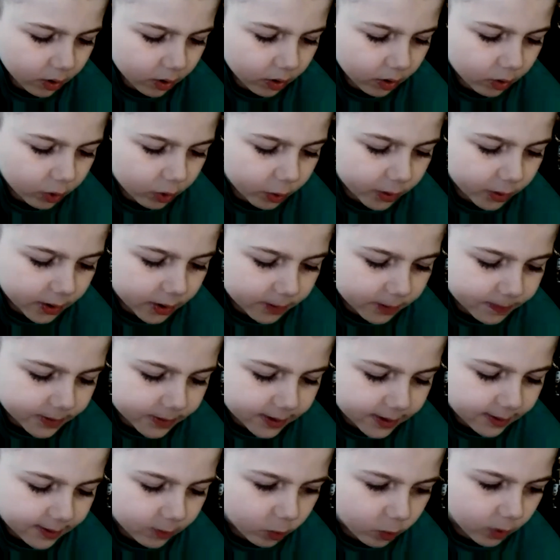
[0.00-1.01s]
Who would it
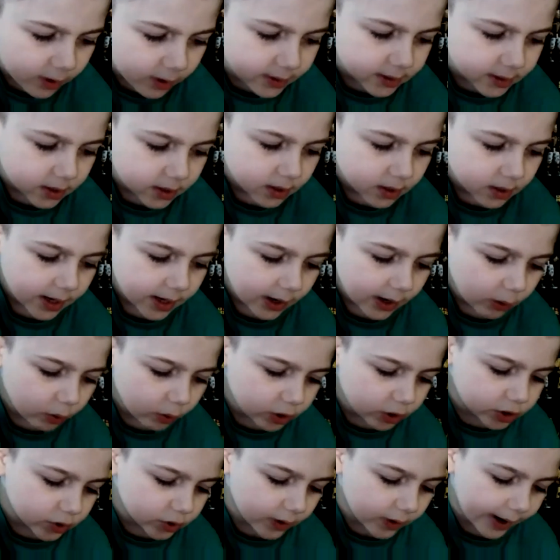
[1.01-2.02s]
be? What
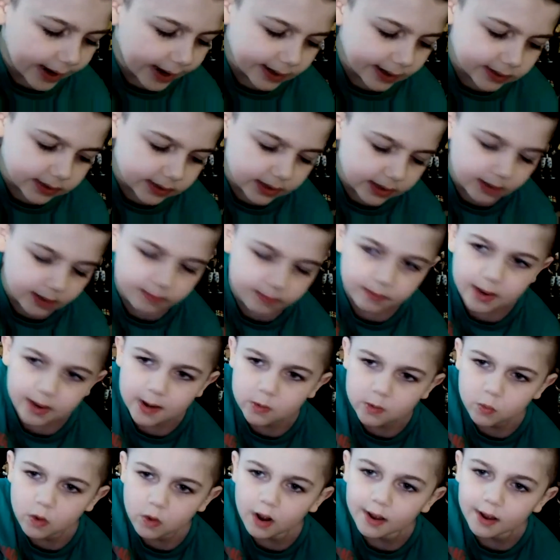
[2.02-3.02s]
would you ask them
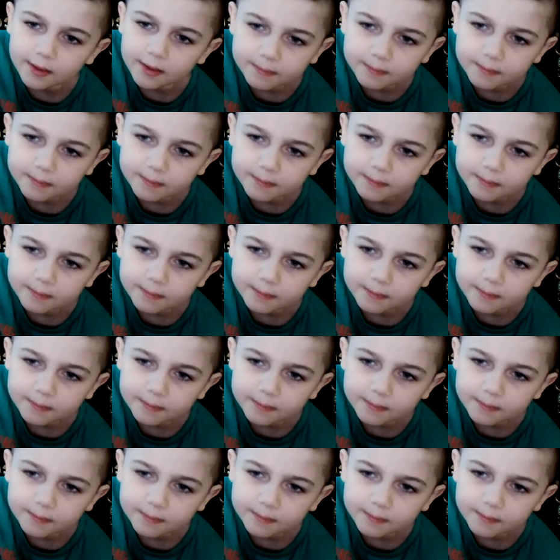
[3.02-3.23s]
and why?